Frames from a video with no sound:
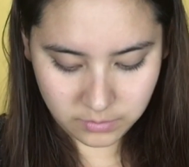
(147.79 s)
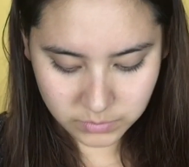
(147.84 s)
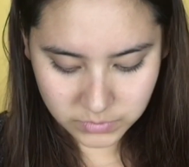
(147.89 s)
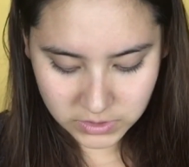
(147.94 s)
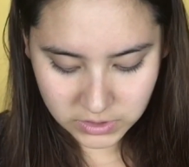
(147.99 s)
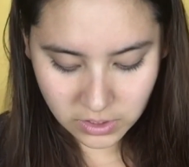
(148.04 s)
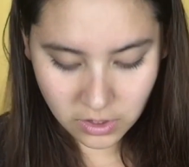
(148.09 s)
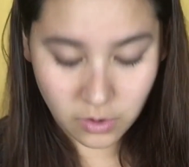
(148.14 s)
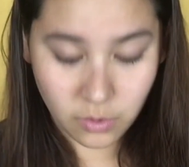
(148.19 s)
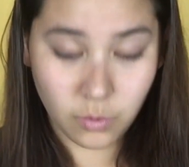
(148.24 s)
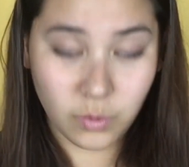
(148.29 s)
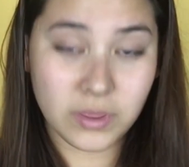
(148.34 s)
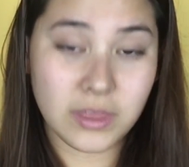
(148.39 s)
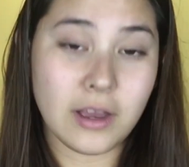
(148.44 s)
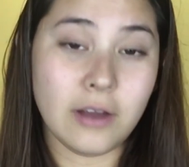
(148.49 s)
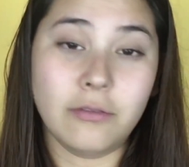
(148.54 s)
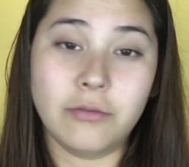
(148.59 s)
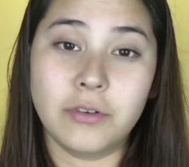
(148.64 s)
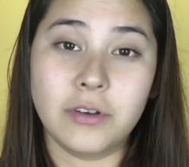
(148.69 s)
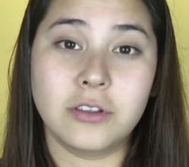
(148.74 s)
So
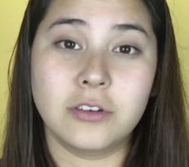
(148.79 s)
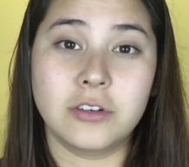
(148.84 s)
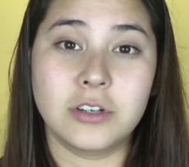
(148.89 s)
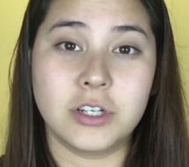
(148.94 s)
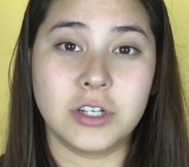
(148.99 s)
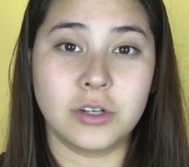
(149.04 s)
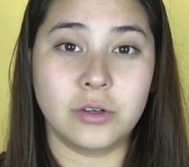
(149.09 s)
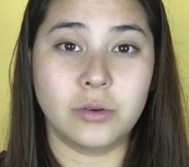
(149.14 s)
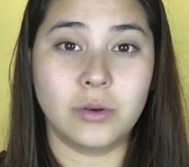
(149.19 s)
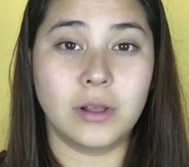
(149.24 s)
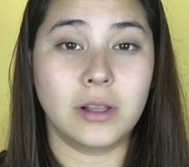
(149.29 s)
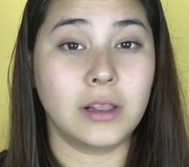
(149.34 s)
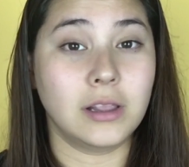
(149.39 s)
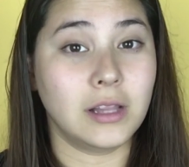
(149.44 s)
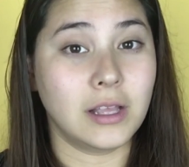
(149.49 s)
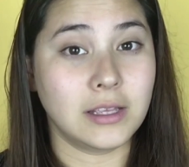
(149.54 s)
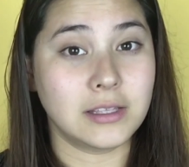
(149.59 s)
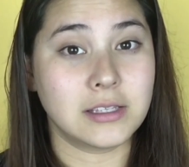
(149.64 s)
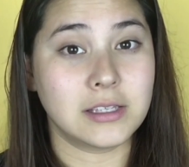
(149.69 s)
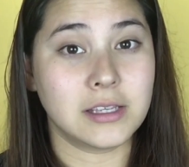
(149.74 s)
without further ado,
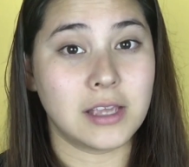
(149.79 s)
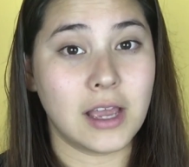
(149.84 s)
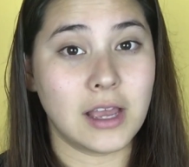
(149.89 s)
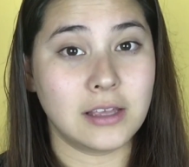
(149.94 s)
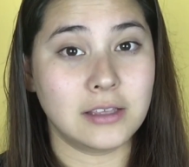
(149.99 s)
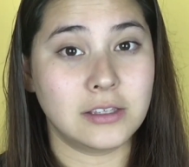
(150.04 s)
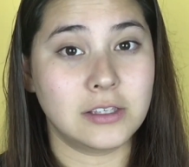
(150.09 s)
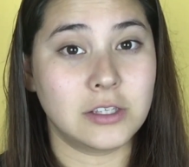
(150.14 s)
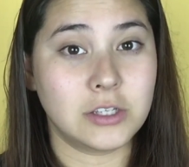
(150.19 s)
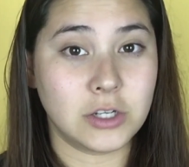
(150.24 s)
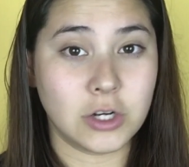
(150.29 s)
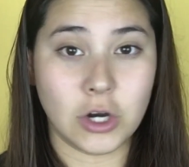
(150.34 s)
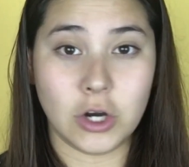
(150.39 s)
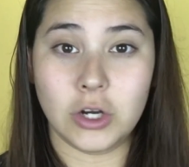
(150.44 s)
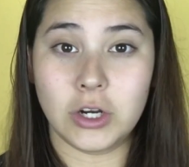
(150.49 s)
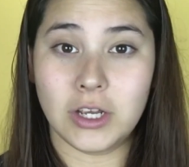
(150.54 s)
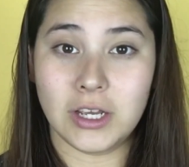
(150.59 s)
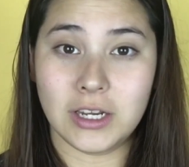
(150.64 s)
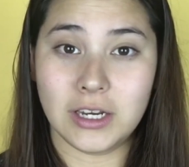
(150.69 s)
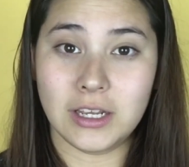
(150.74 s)
let's get
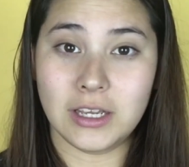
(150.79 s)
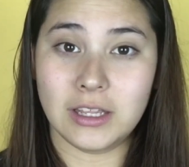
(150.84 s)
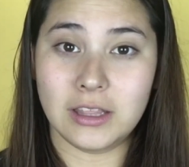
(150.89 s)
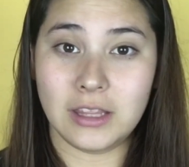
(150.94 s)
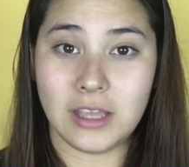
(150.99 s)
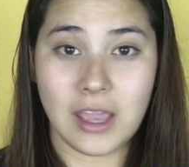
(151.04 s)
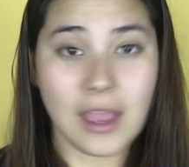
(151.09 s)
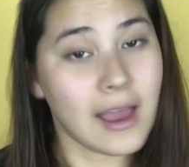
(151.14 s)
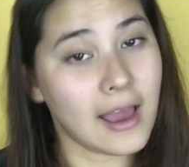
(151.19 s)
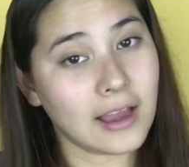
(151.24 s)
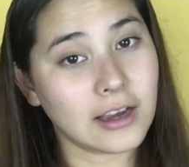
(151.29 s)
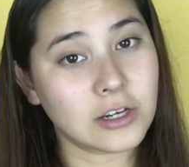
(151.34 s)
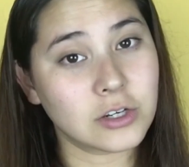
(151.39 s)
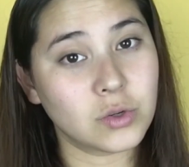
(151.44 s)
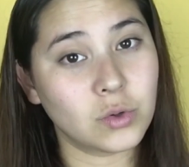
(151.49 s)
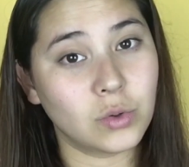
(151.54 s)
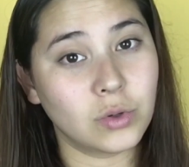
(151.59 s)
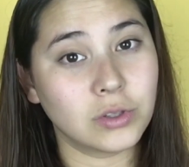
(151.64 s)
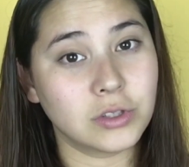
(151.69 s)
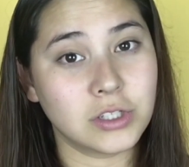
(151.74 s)
started in the
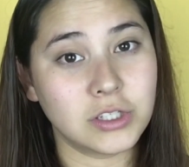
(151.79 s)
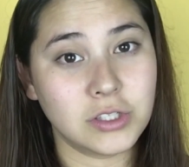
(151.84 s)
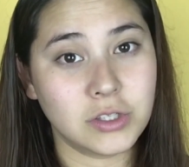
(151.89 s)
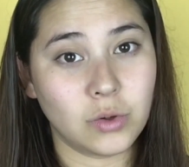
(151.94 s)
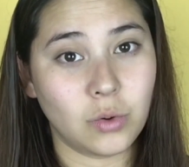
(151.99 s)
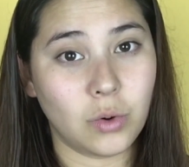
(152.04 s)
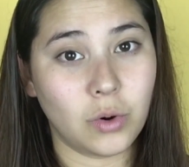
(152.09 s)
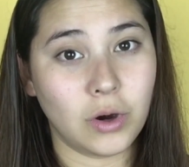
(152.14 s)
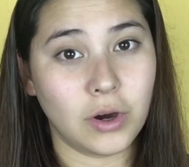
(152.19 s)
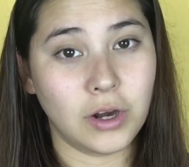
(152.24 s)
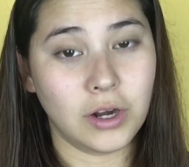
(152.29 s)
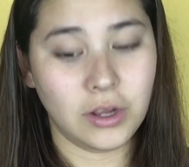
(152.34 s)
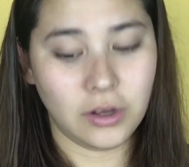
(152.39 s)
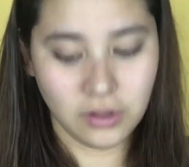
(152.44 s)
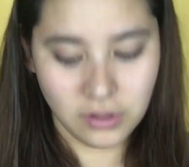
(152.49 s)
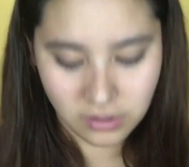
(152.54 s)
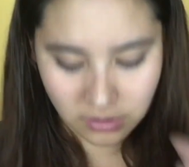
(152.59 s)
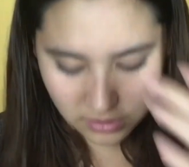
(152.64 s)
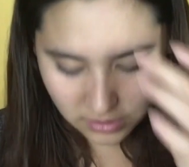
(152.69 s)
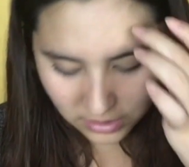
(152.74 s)
actual
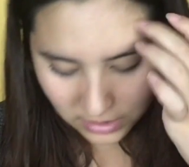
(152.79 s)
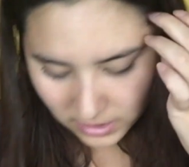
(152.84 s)
tutorial.